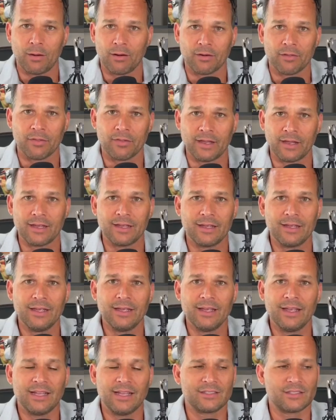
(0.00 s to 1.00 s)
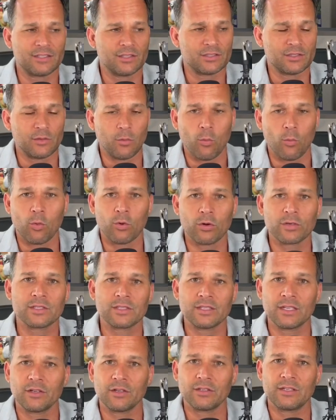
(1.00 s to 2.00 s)
thing. It's just the worst
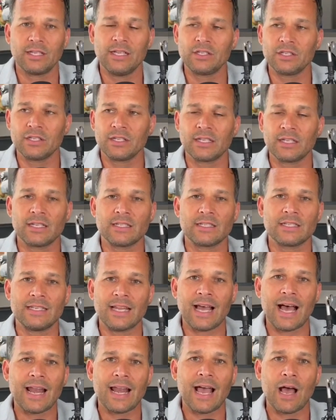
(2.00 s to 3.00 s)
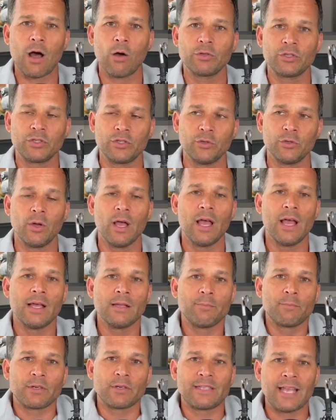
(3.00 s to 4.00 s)
thing. You're teaching kids not how to
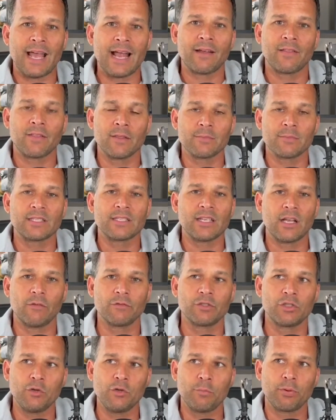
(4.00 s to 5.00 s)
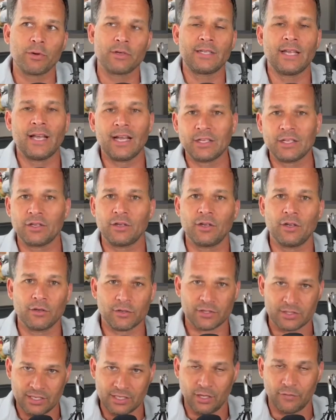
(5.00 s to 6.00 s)
protect themselves. You protect
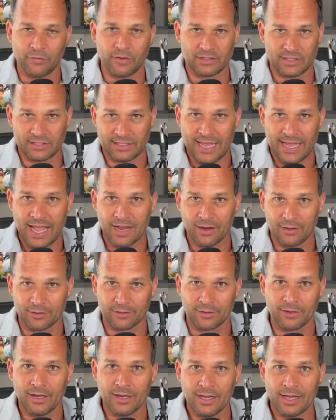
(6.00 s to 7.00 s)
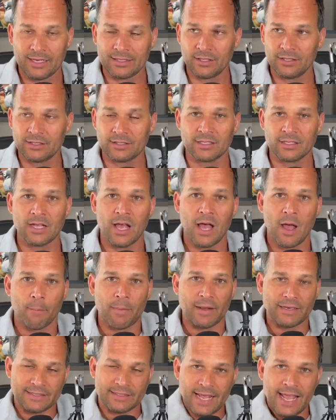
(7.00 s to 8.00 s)
yourself as a tackler, I tell these kids,
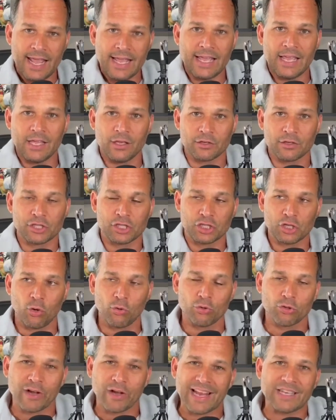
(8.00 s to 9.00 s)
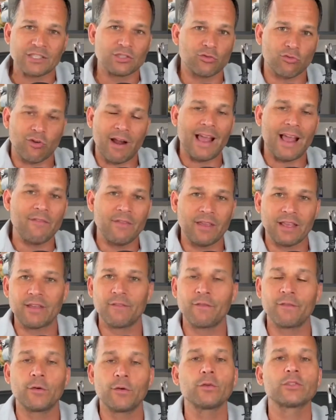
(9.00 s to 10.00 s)
by taking your shoulder and driving
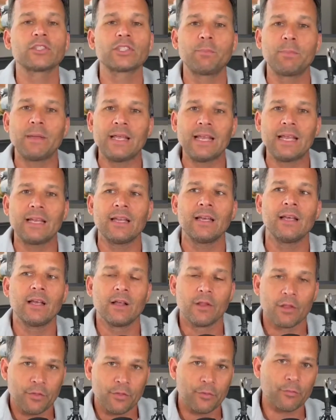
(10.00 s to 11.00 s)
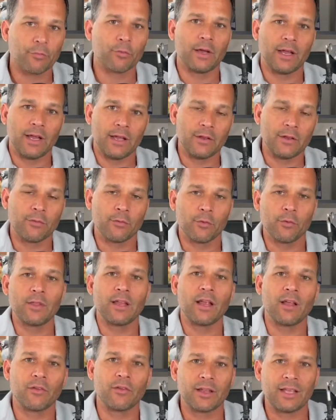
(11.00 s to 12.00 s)
it full speed through
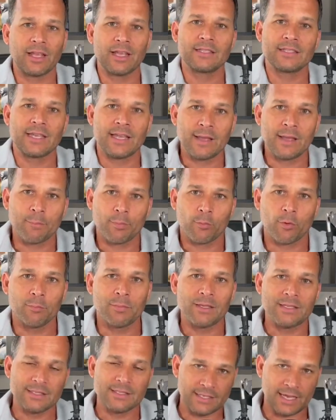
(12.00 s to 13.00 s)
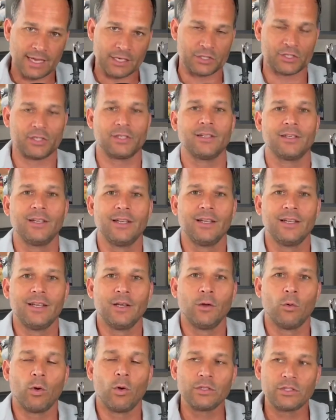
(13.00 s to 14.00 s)
the other kid's hip or midsection.
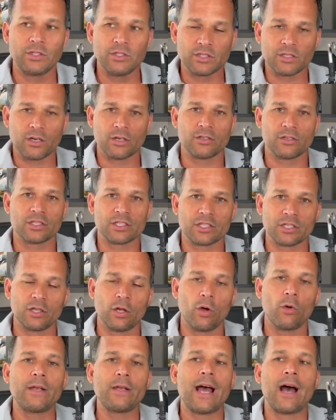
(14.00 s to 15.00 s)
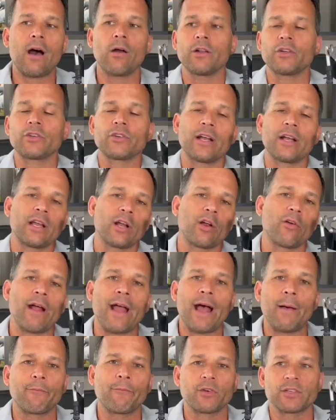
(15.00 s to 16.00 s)
Once you start to slow down and try to
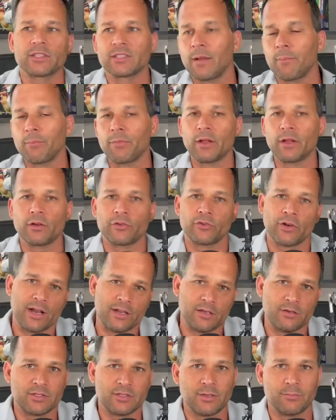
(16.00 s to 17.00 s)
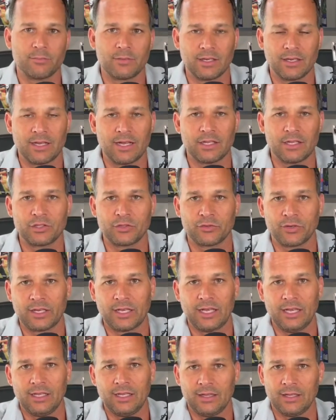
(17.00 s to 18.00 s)
grab for something or try to do something kind of
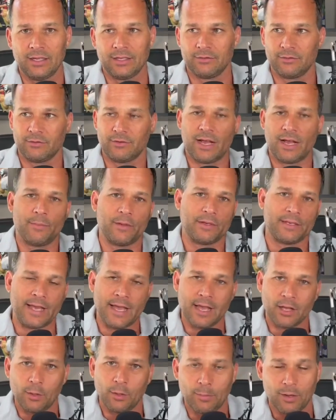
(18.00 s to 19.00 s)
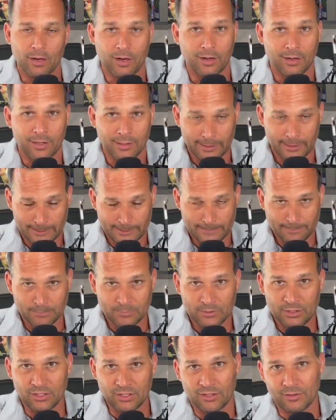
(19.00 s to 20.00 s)
tricky, like grab the tackle bar,
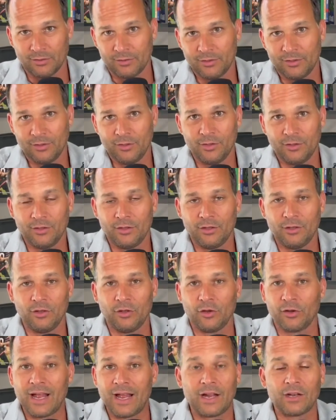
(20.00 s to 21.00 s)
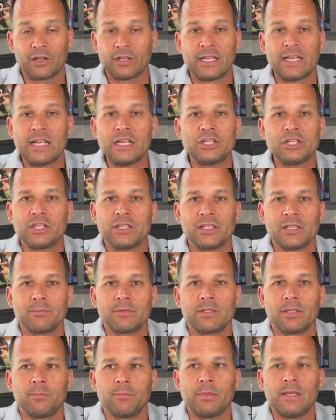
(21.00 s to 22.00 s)
you're not teaching them
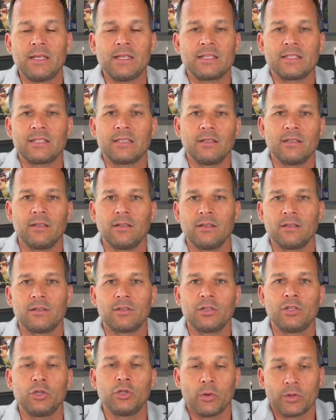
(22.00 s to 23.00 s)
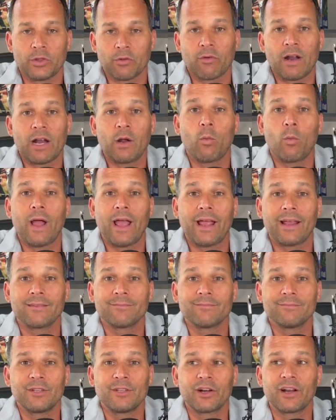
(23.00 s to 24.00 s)
to do it the right way.
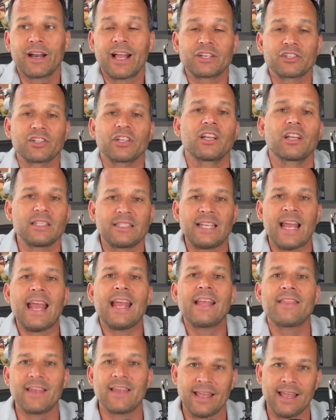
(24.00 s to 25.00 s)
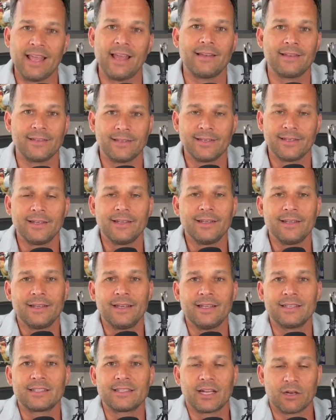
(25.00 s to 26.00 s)
They're actually going to take the hit
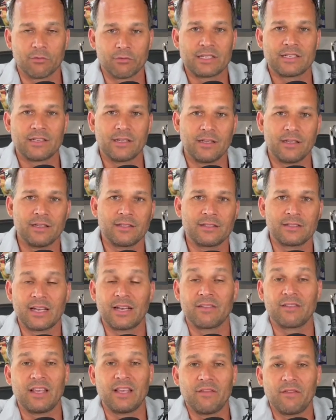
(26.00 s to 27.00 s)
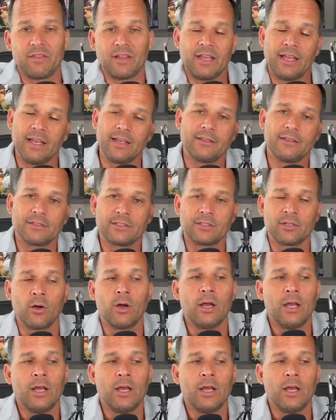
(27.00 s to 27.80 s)
instead of give the hit. So